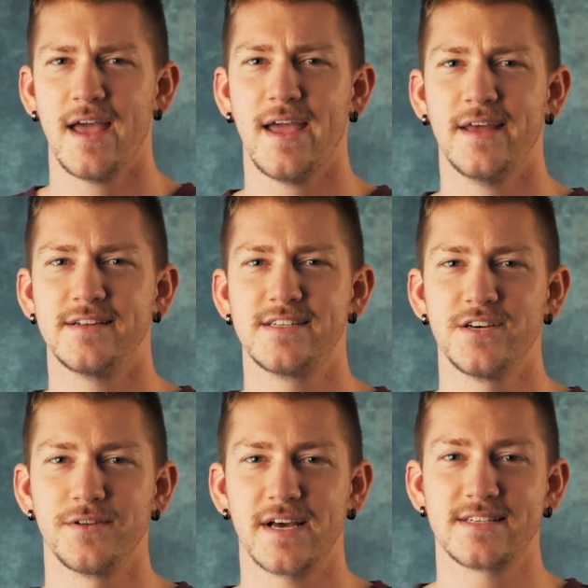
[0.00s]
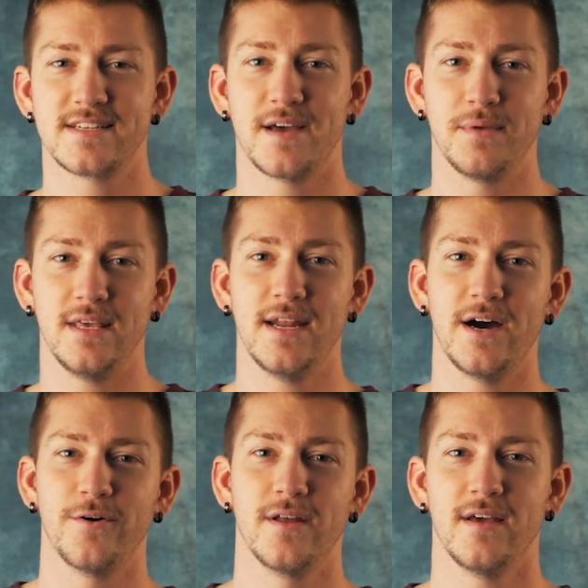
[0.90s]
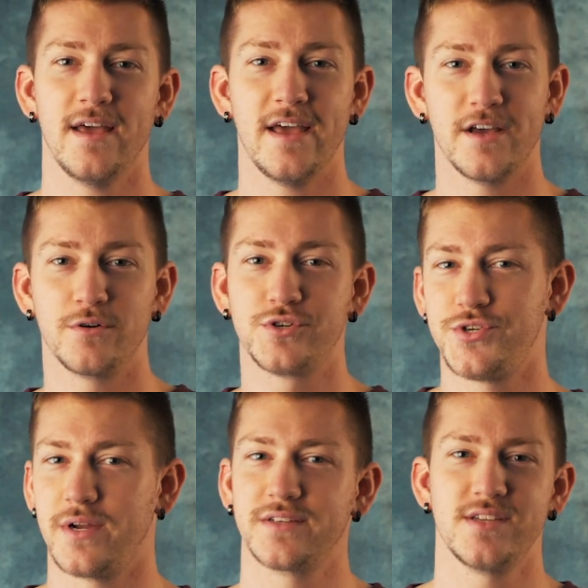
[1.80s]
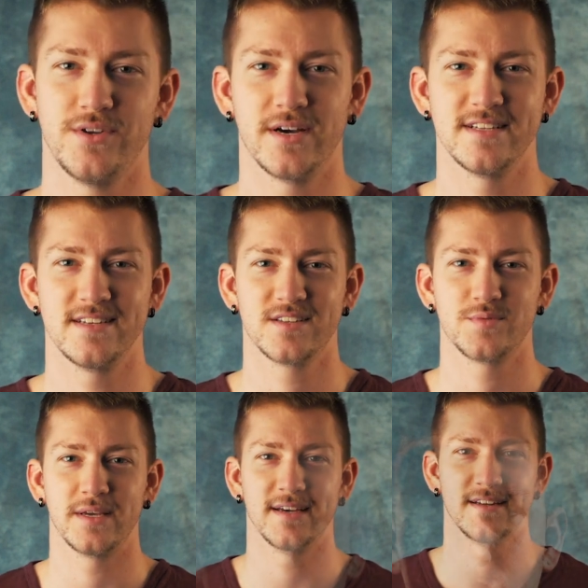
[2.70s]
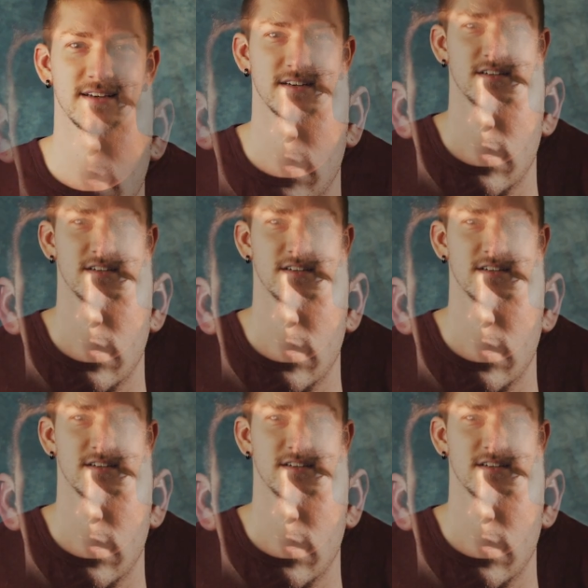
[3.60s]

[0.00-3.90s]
and until next time, get out and go shoot. I'll see you guys next weekend.